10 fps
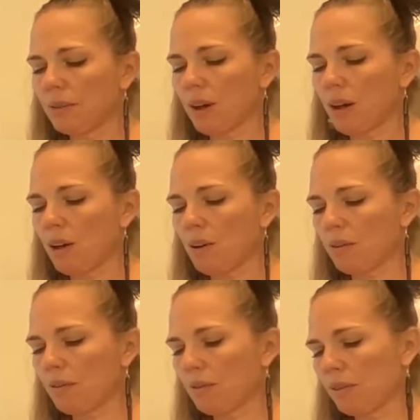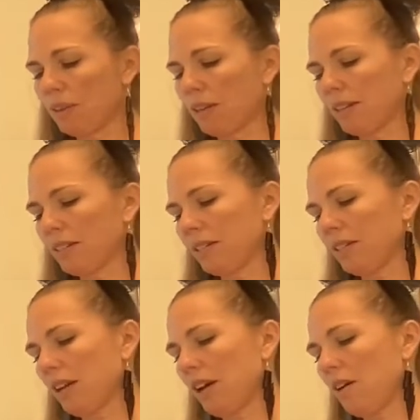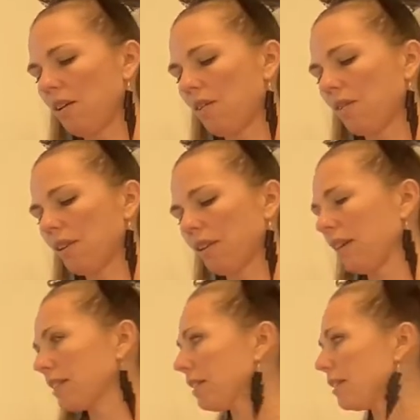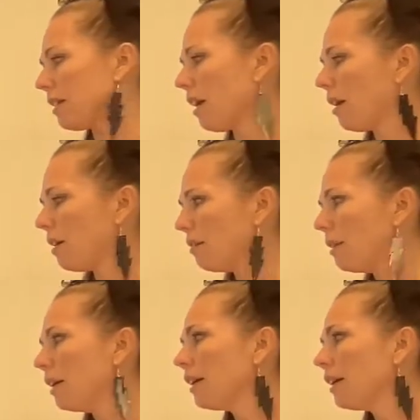O, connected to O, connected to O.